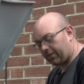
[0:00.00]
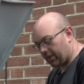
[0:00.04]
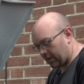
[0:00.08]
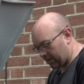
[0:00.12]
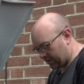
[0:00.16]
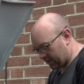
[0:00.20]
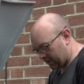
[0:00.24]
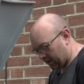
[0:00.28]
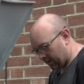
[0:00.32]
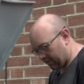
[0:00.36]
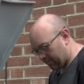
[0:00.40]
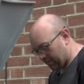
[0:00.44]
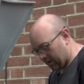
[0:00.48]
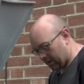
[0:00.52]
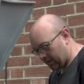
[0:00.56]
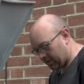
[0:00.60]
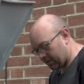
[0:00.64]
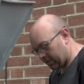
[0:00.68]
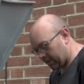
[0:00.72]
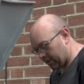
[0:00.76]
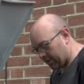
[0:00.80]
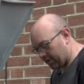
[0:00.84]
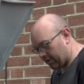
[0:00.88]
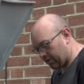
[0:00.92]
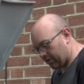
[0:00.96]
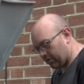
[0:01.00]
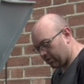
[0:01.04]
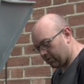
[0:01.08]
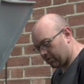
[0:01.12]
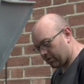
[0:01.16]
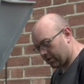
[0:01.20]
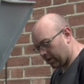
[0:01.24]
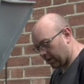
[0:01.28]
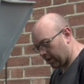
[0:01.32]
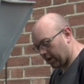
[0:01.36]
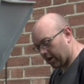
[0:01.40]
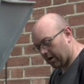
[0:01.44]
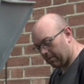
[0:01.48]
this, I've basically
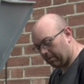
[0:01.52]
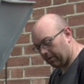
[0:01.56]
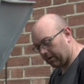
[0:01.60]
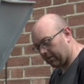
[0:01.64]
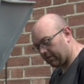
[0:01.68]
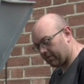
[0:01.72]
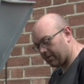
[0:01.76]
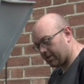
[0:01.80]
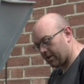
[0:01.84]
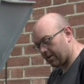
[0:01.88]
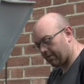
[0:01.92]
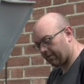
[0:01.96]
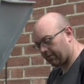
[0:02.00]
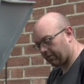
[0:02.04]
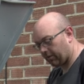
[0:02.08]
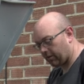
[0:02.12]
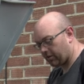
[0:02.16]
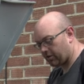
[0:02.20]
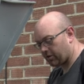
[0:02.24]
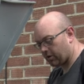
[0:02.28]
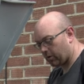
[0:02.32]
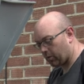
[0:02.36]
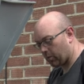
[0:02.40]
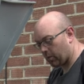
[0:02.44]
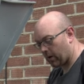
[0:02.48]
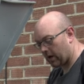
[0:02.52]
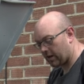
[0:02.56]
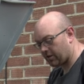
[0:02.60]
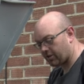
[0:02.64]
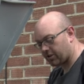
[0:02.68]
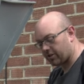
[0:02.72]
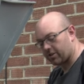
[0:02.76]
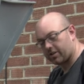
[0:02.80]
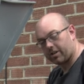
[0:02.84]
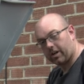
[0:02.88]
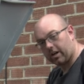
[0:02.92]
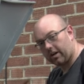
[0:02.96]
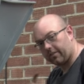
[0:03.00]
used a couple of different
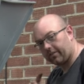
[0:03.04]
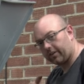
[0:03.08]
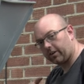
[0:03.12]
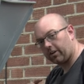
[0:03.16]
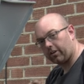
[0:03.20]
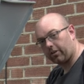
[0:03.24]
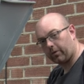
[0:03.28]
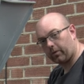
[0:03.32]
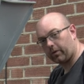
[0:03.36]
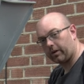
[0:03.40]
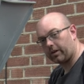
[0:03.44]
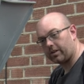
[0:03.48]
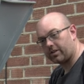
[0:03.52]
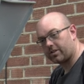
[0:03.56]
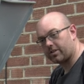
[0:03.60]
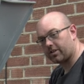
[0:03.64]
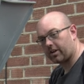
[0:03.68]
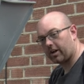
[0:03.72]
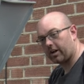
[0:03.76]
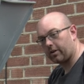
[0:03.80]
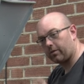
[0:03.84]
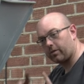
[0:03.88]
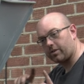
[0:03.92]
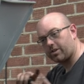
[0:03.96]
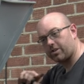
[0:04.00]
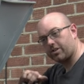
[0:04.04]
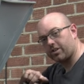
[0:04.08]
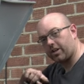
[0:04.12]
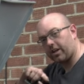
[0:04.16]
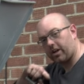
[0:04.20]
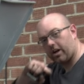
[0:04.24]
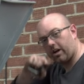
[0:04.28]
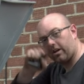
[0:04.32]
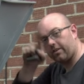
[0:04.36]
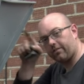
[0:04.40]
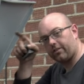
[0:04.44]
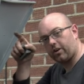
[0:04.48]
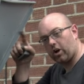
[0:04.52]
wedges. I have another one inside which is a
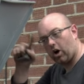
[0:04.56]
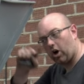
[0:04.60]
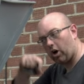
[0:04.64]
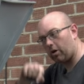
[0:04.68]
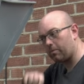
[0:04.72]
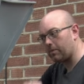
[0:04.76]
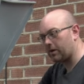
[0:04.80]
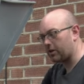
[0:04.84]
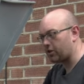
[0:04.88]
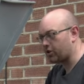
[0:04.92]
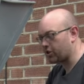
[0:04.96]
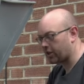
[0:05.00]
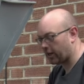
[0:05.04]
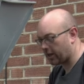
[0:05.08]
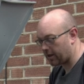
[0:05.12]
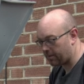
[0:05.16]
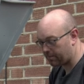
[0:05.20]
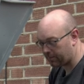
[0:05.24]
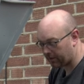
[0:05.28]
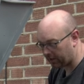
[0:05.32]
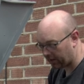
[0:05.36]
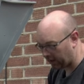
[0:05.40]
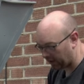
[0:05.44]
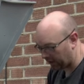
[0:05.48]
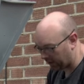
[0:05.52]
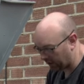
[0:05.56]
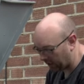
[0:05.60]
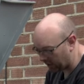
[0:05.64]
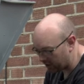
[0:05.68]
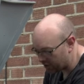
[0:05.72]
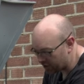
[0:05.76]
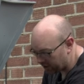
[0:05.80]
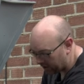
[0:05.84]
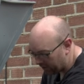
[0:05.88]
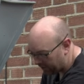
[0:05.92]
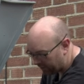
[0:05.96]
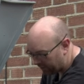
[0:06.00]
kind of comma shape that I could actually